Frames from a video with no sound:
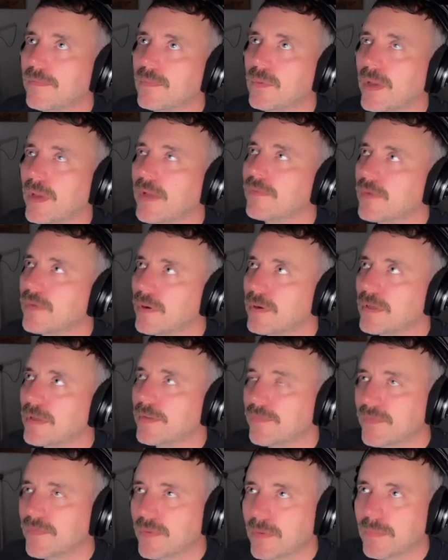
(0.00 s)
We have
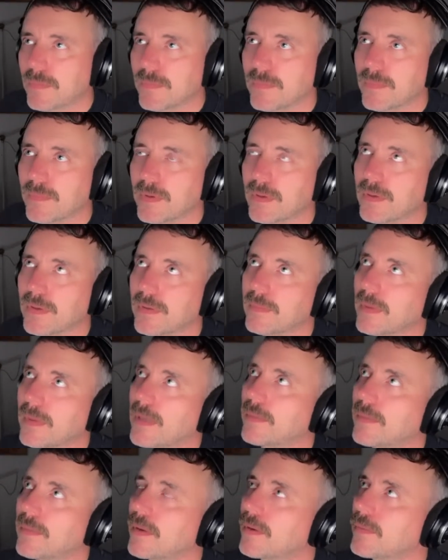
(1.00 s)
colleagues from,
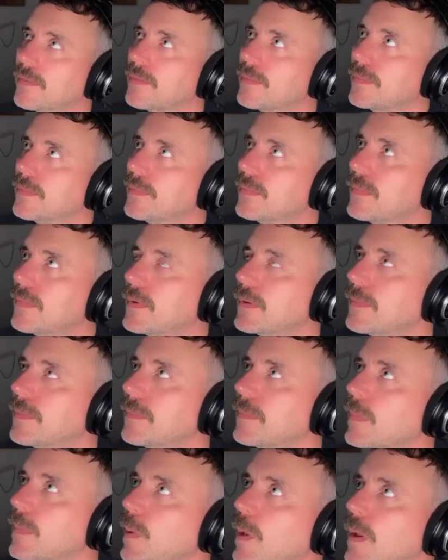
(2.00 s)
I don't want to
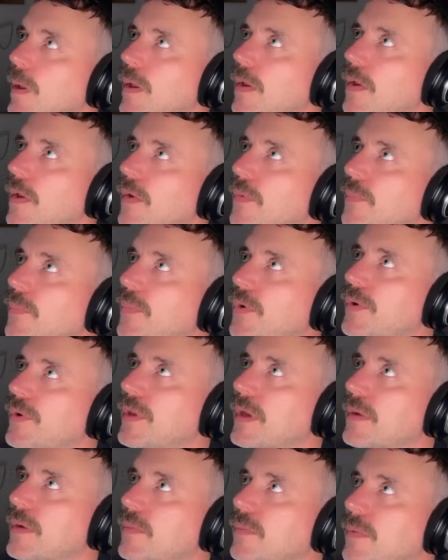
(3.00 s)
point
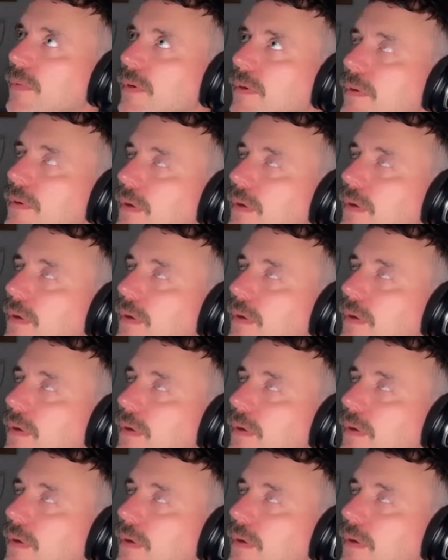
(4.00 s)
out what,